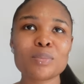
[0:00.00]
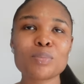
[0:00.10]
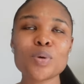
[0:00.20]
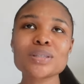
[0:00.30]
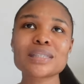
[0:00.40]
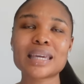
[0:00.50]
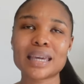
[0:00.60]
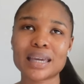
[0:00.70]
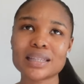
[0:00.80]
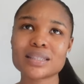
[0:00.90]
Most
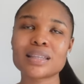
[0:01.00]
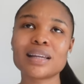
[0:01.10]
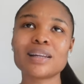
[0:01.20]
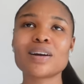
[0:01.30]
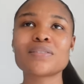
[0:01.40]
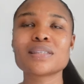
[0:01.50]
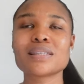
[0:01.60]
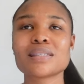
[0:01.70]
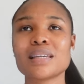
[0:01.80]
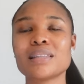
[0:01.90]
kids, they love to
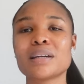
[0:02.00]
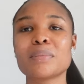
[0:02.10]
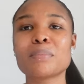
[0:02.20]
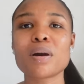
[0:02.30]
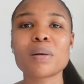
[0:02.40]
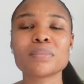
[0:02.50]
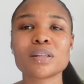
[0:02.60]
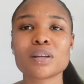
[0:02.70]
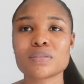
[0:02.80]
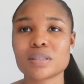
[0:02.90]
see their mom. They
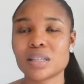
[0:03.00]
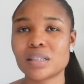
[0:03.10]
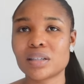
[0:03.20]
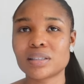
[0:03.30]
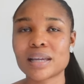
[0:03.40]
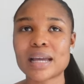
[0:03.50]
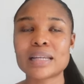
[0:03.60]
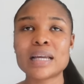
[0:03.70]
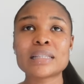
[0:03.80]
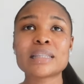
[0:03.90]
love to see their dad.